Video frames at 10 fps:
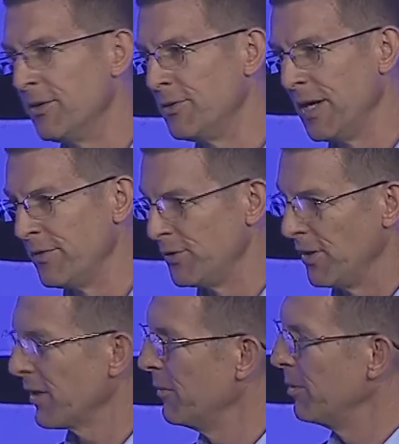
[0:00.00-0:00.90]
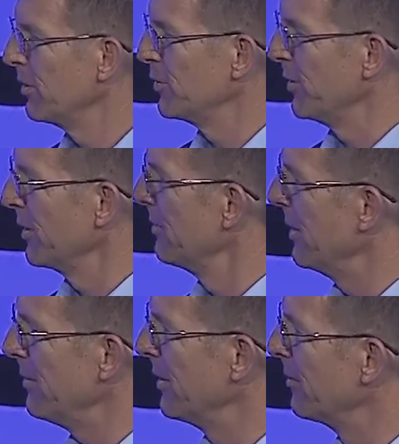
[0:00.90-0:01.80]
drive a truck and pull a trailer,
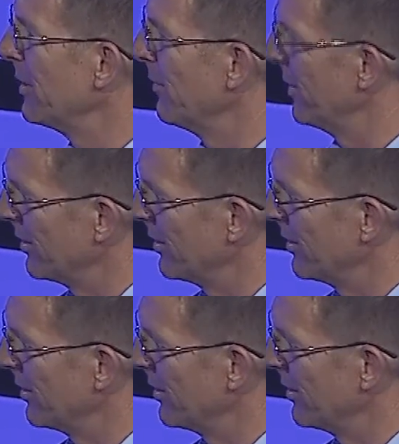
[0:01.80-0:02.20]
maybe it'll be around